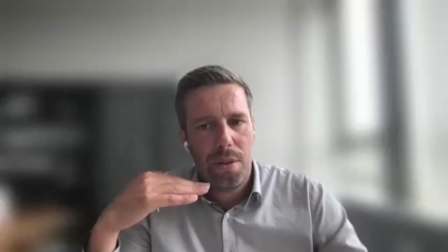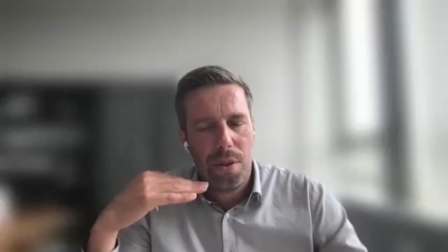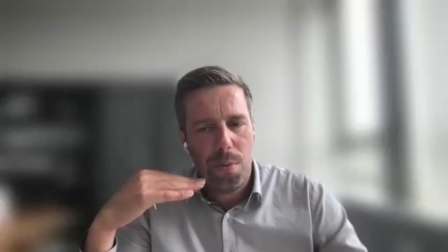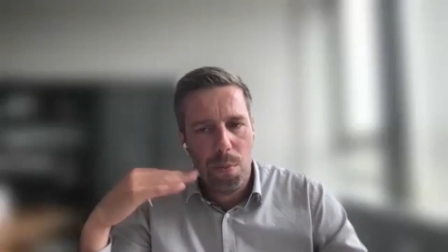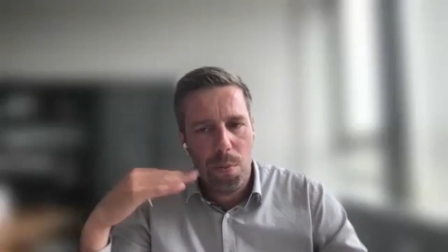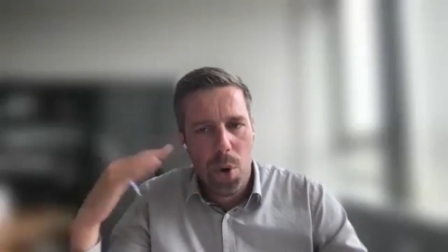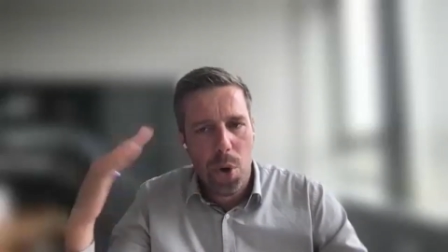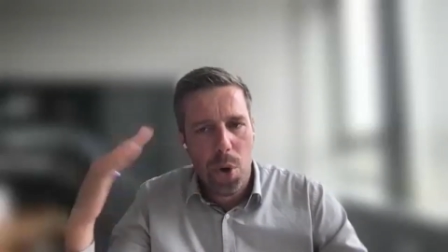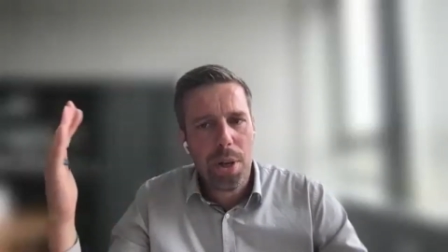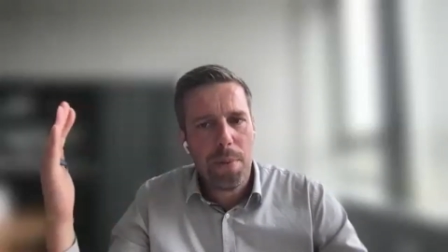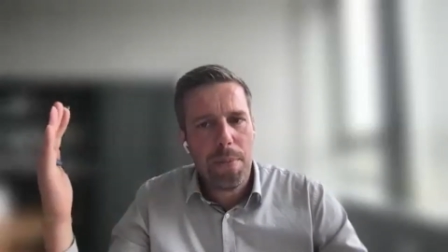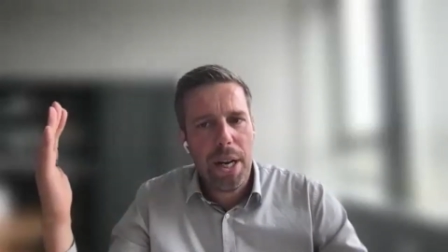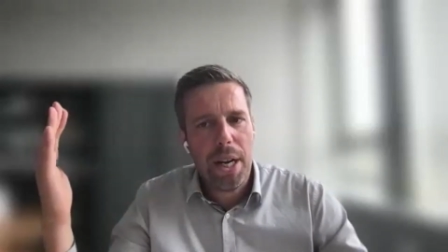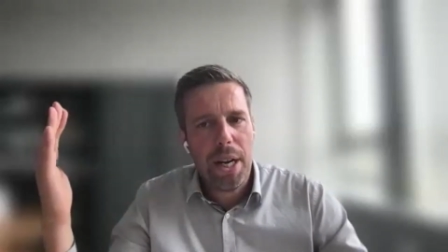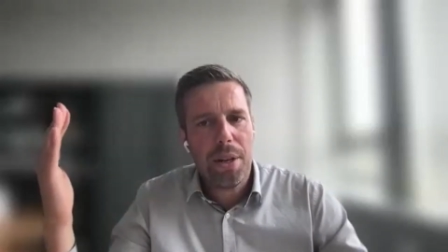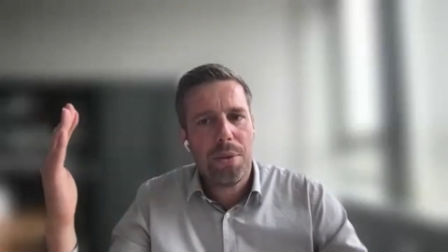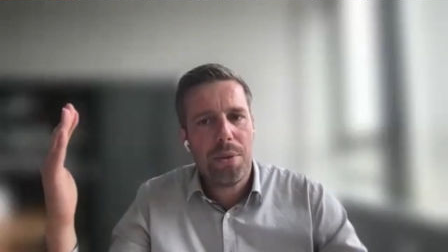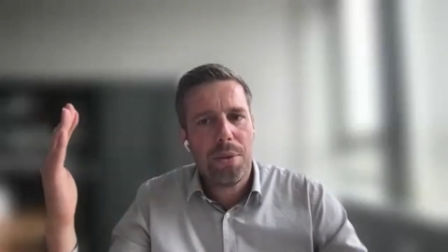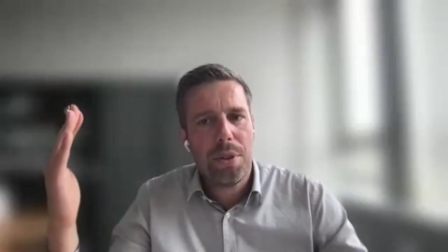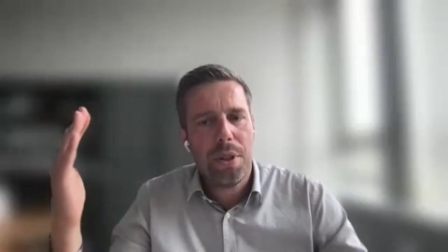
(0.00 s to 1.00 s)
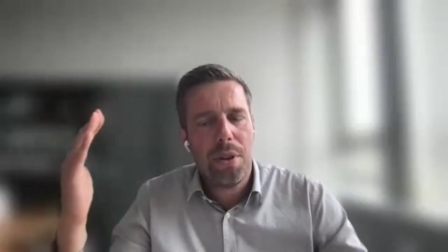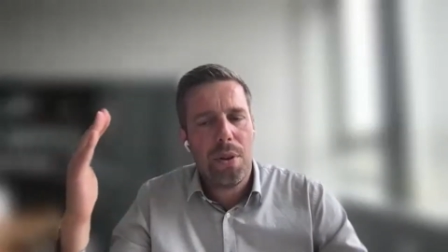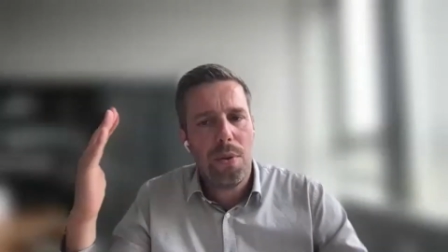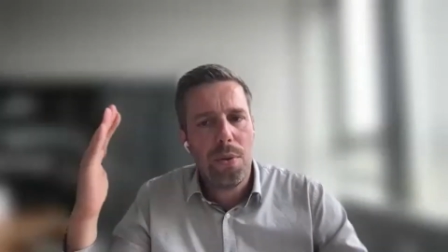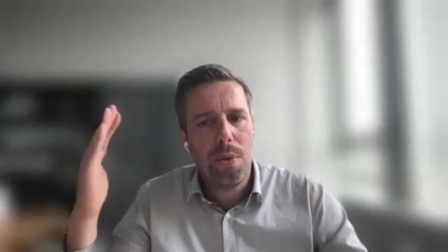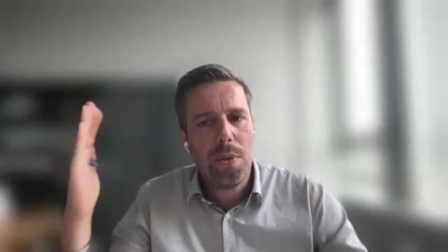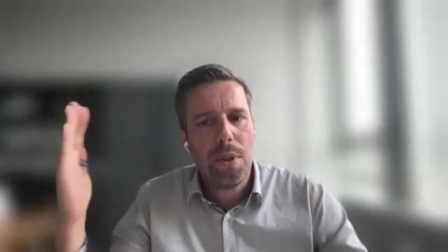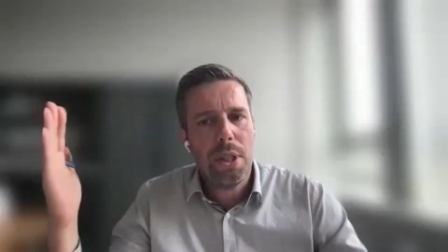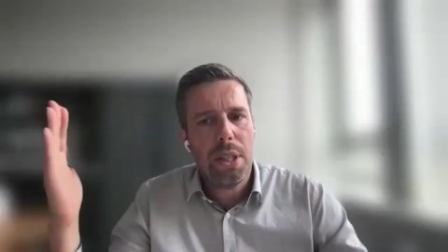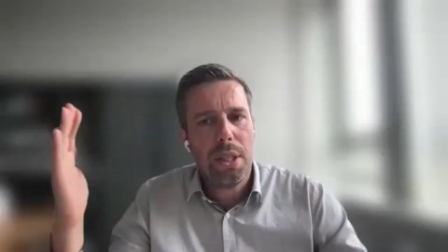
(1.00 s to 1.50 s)
the more the better
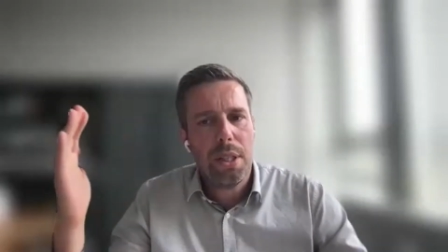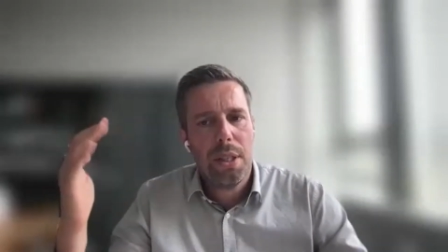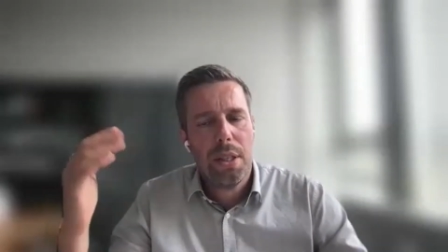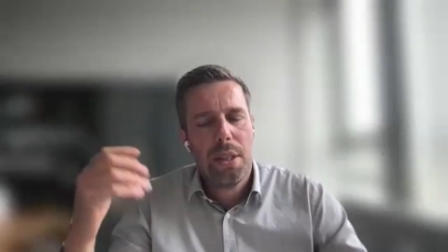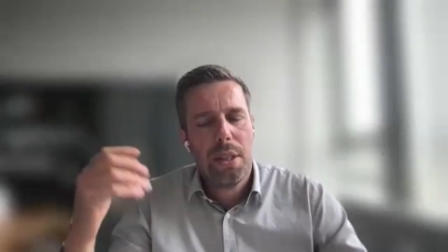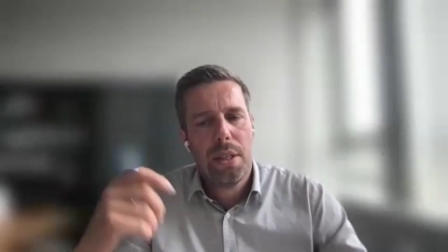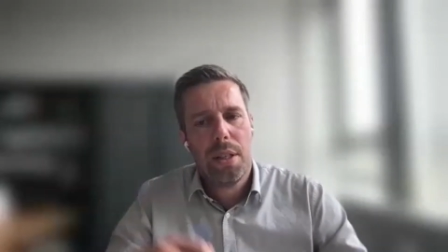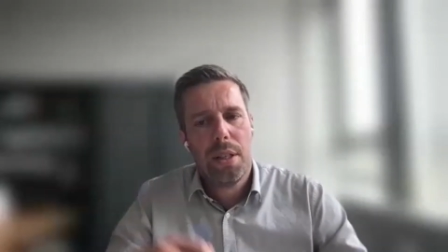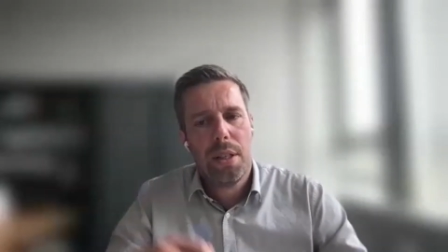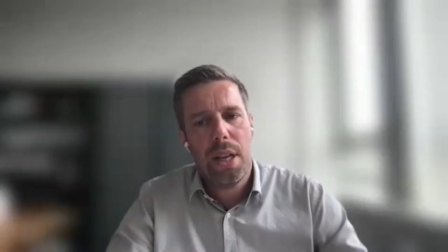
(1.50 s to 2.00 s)
only